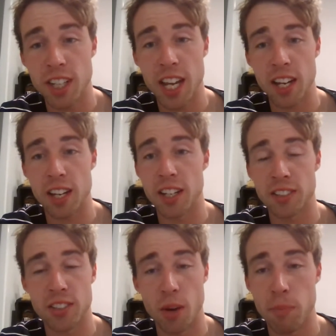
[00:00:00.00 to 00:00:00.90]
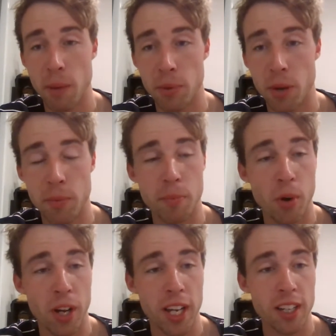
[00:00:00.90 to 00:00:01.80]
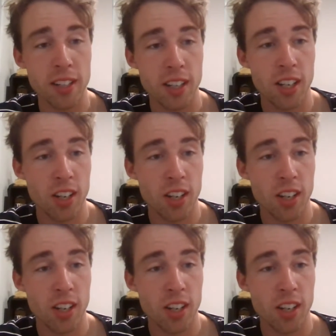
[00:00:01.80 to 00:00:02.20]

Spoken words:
and it's not popping up on my end,